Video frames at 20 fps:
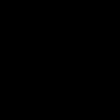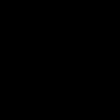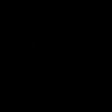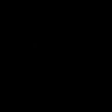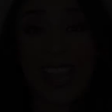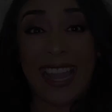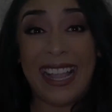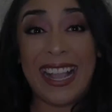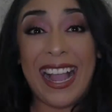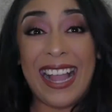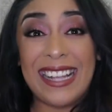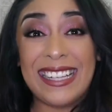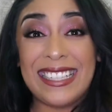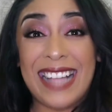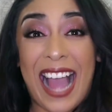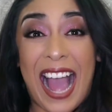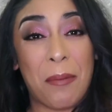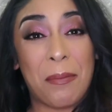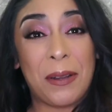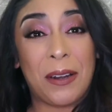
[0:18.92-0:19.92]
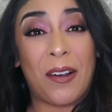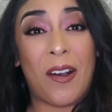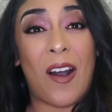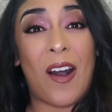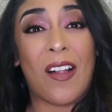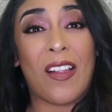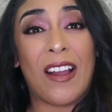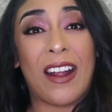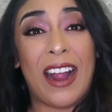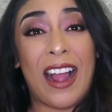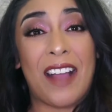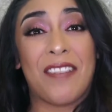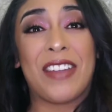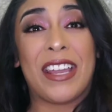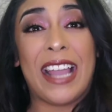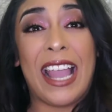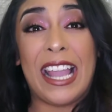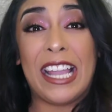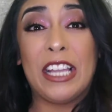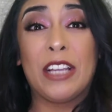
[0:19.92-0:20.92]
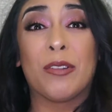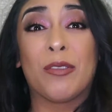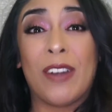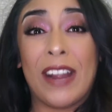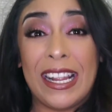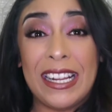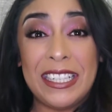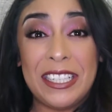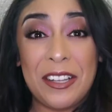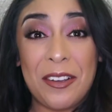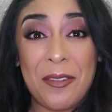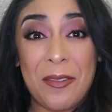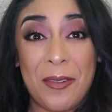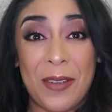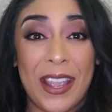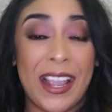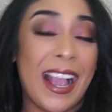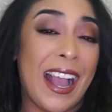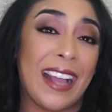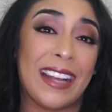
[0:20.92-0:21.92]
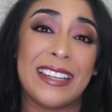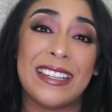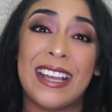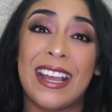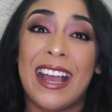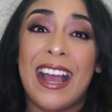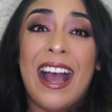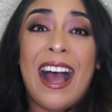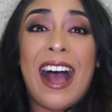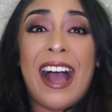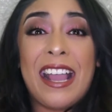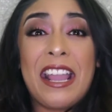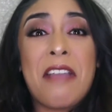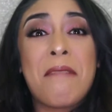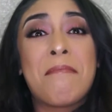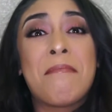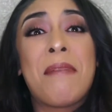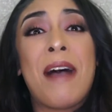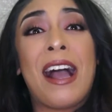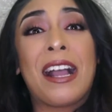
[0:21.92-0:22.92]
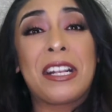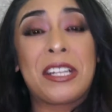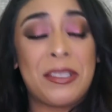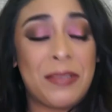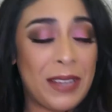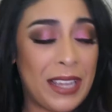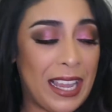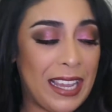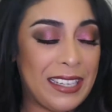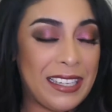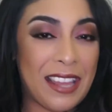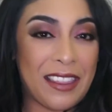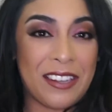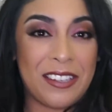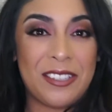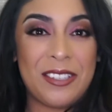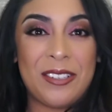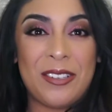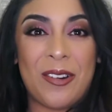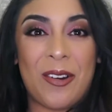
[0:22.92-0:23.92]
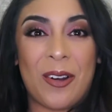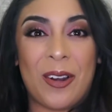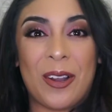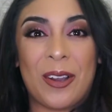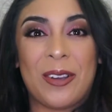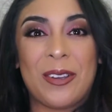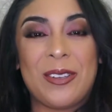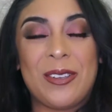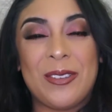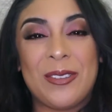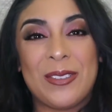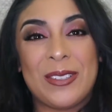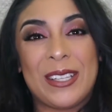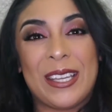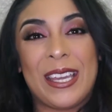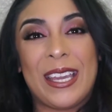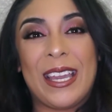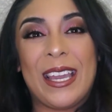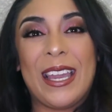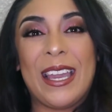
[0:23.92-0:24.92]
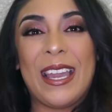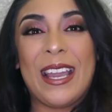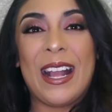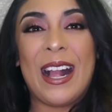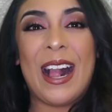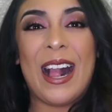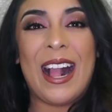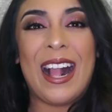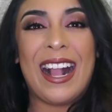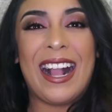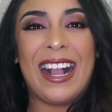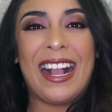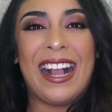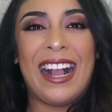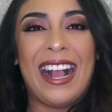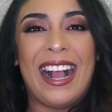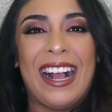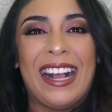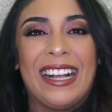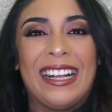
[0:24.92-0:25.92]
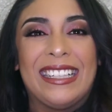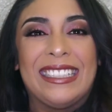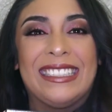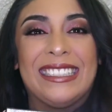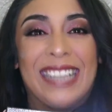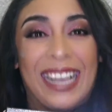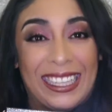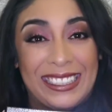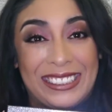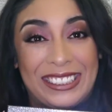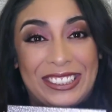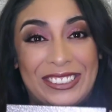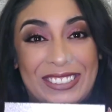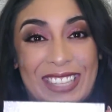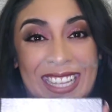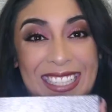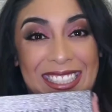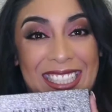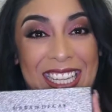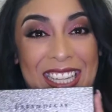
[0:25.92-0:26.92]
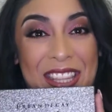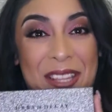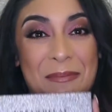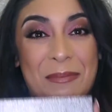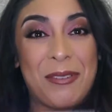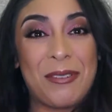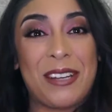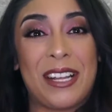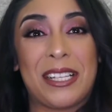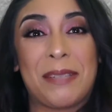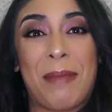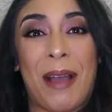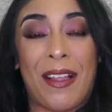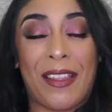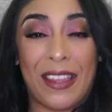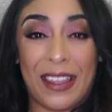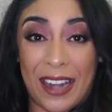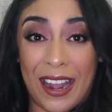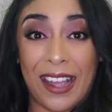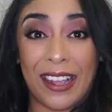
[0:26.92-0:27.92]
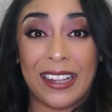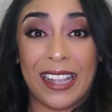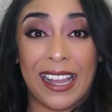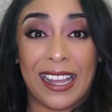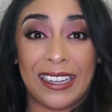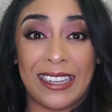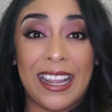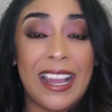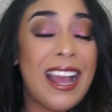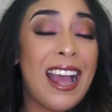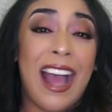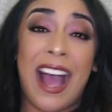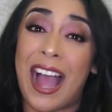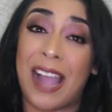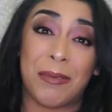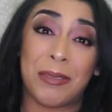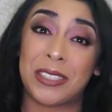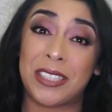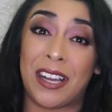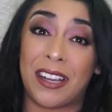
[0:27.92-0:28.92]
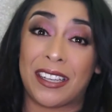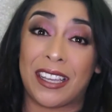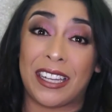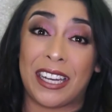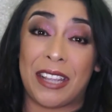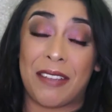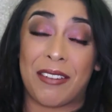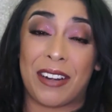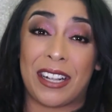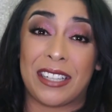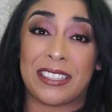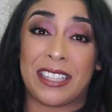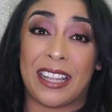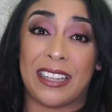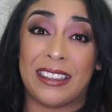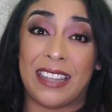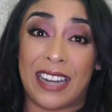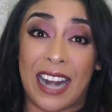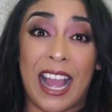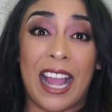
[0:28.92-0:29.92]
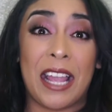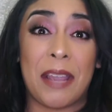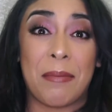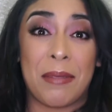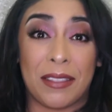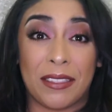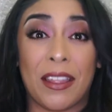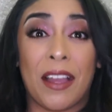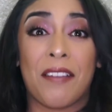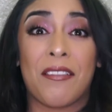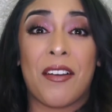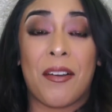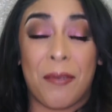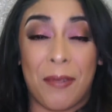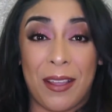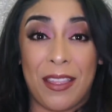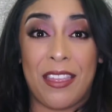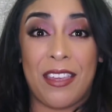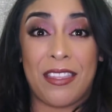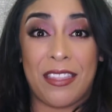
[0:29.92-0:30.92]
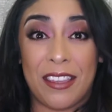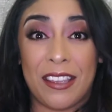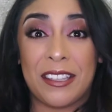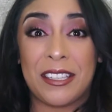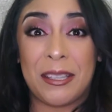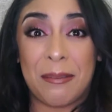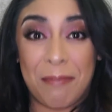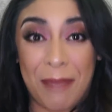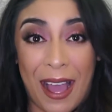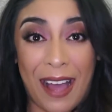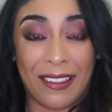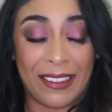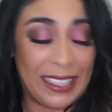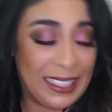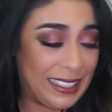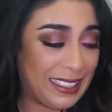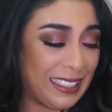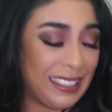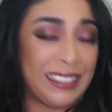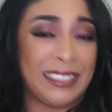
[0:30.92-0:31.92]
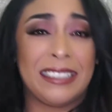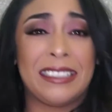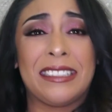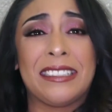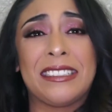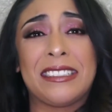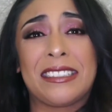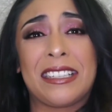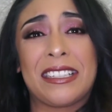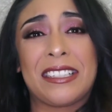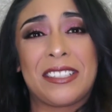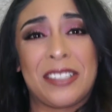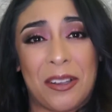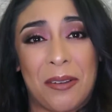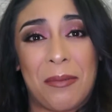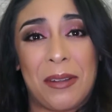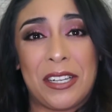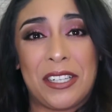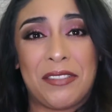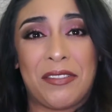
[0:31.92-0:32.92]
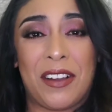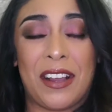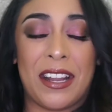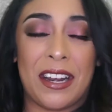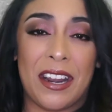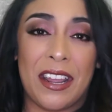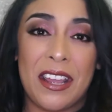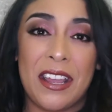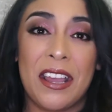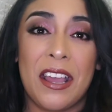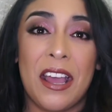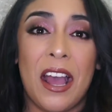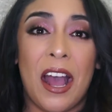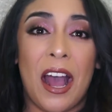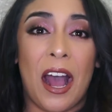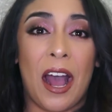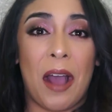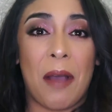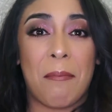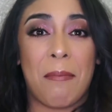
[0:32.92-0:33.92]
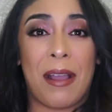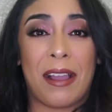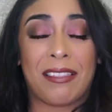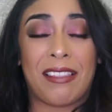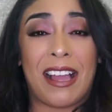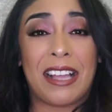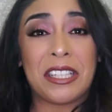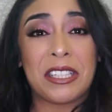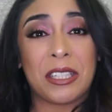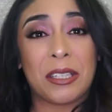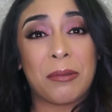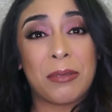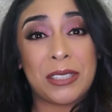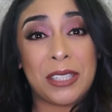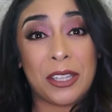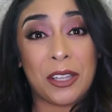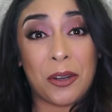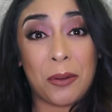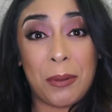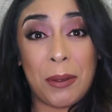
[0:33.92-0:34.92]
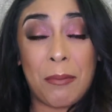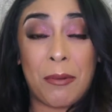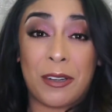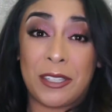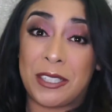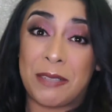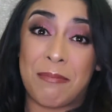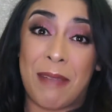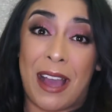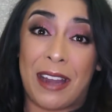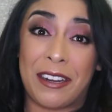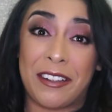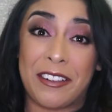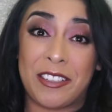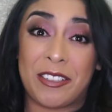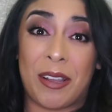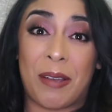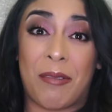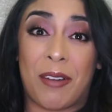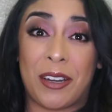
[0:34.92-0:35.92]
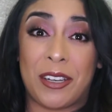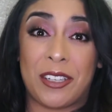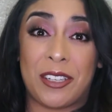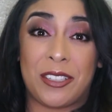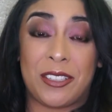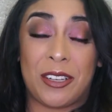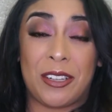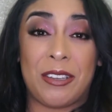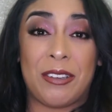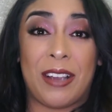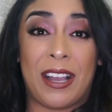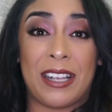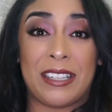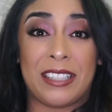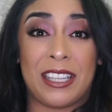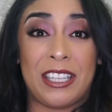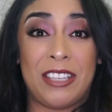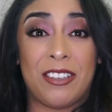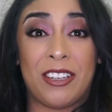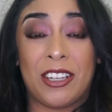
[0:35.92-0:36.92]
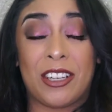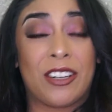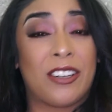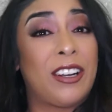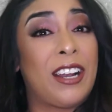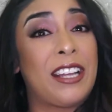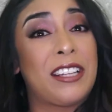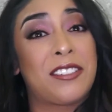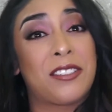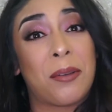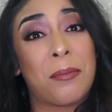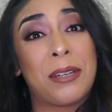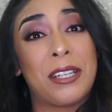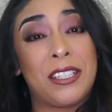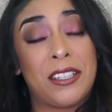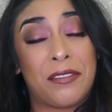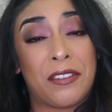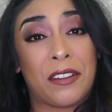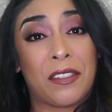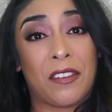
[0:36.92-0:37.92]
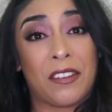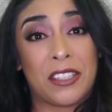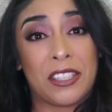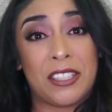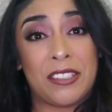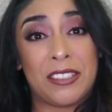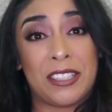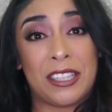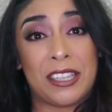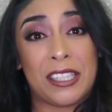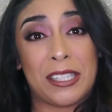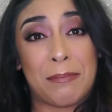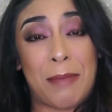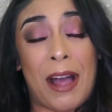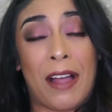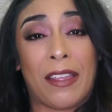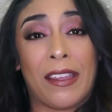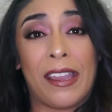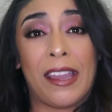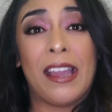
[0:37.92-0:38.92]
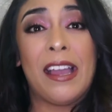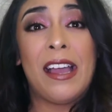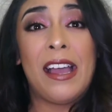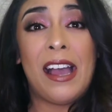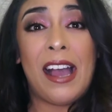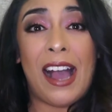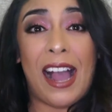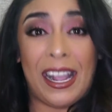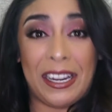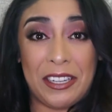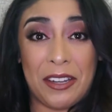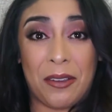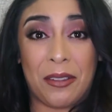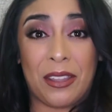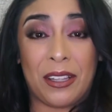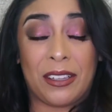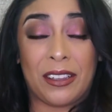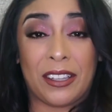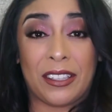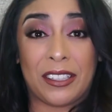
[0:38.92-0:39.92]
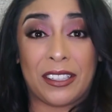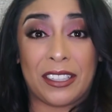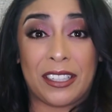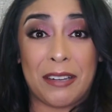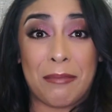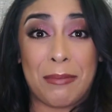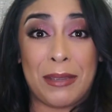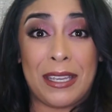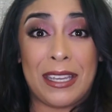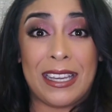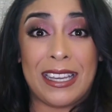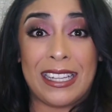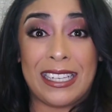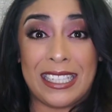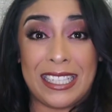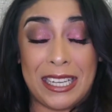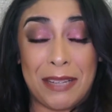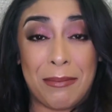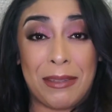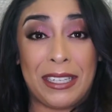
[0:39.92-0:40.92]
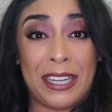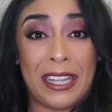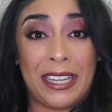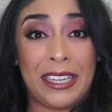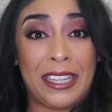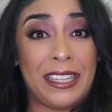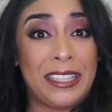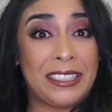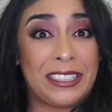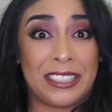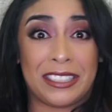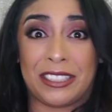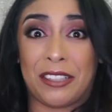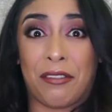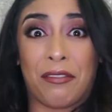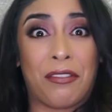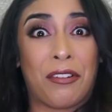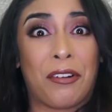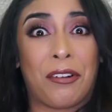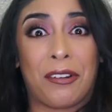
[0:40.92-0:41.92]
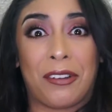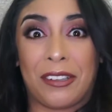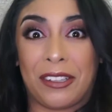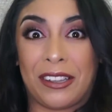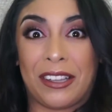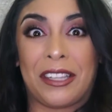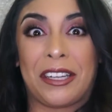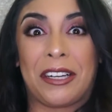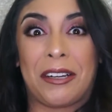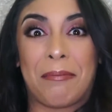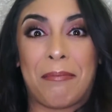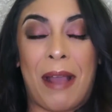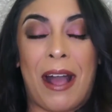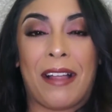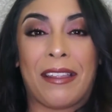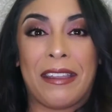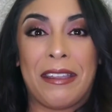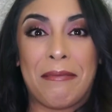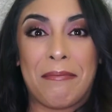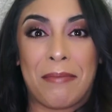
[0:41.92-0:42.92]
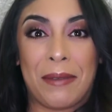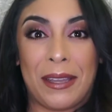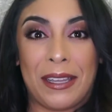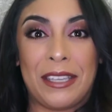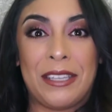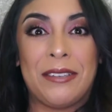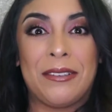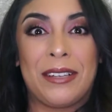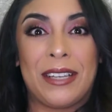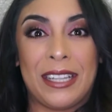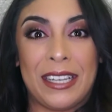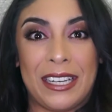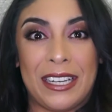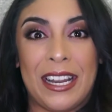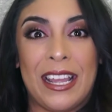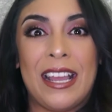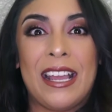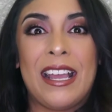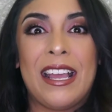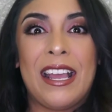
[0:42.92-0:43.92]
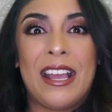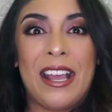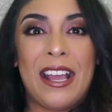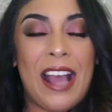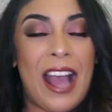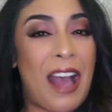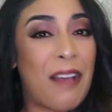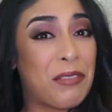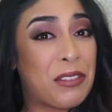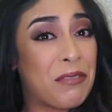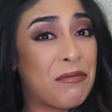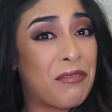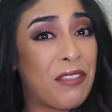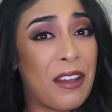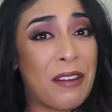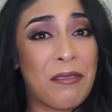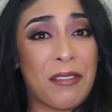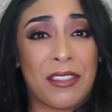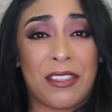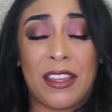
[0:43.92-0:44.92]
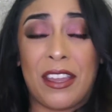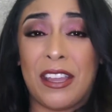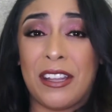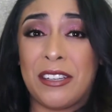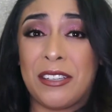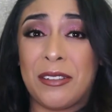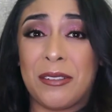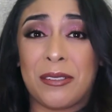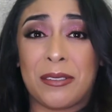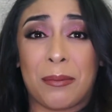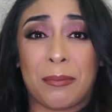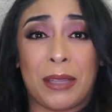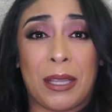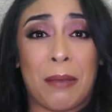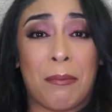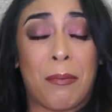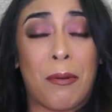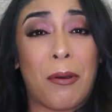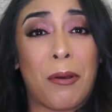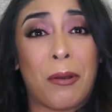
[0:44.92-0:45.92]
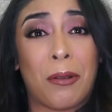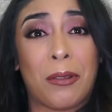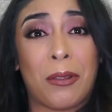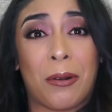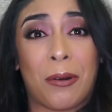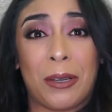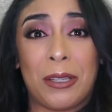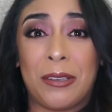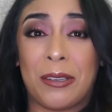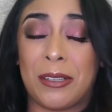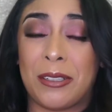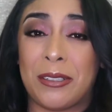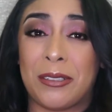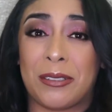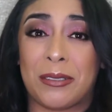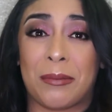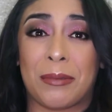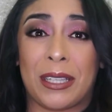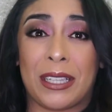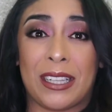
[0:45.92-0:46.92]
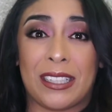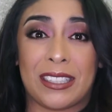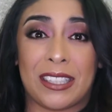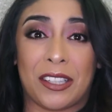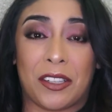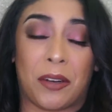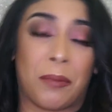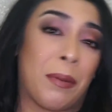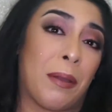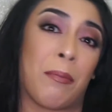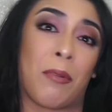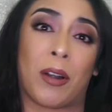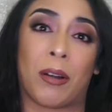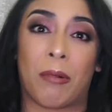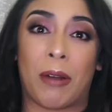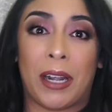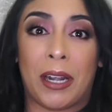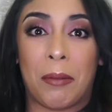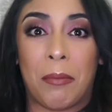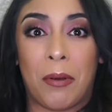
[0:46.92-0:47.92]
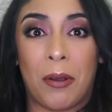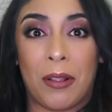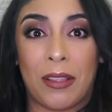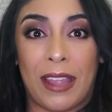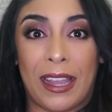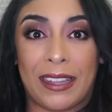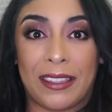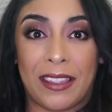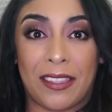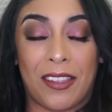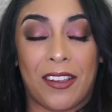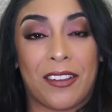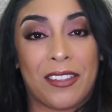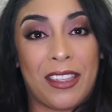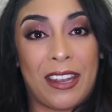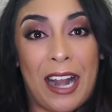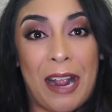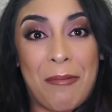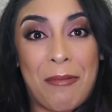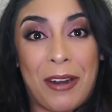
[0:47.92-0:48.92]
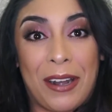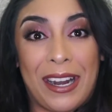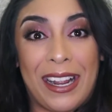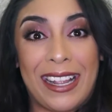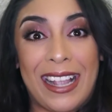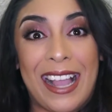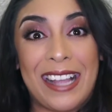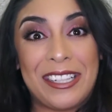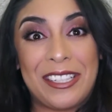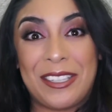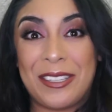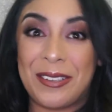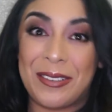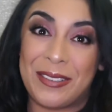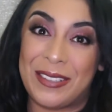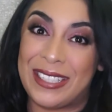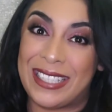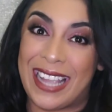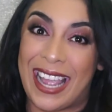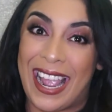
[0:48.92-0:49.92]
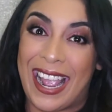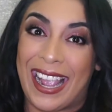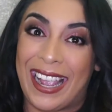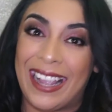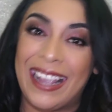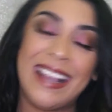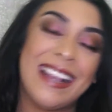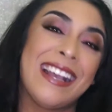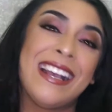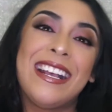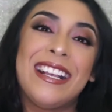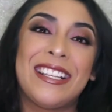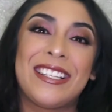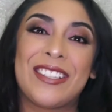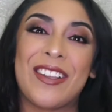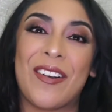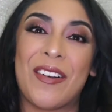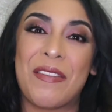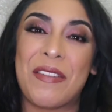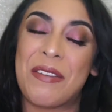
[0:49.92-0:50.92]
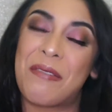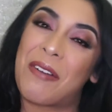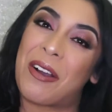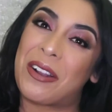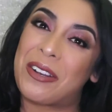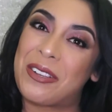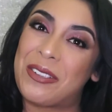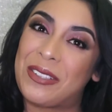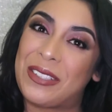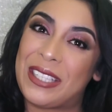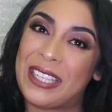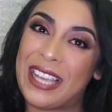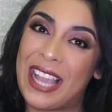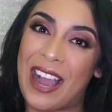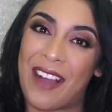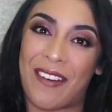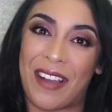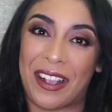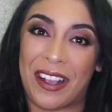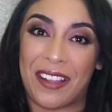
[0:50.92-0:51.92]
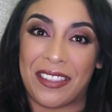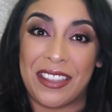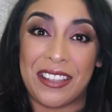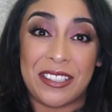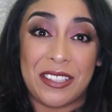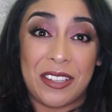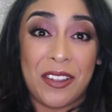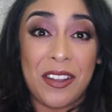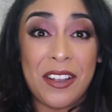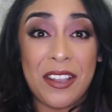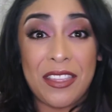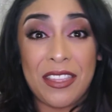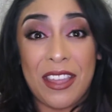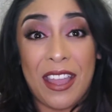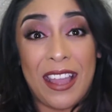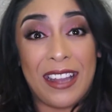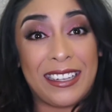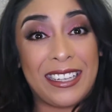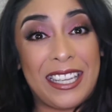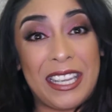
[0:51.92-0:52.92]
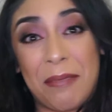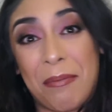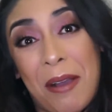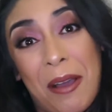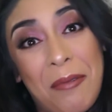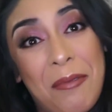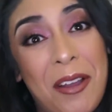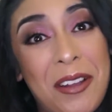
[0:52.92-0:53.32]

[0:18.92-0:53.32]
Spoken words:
Hey guys, hope you all are having a great weekend. I am back doing another tutorial using, yes, you guessed it, the Moondust palette again. I was not kidding when I said that I am in love with this palette. It is so much fun. My last look was a little bit more dramatic, so I wanted to show you guys that you can create so many different looks using this palette. I know the glitter can be intimidating, just a full glitter palette, but you can have some fun with it and do something bold, or you can do something that's a little bit more wearable, like the look that I'm wearing today. So if you want to see how I got this look, then keep on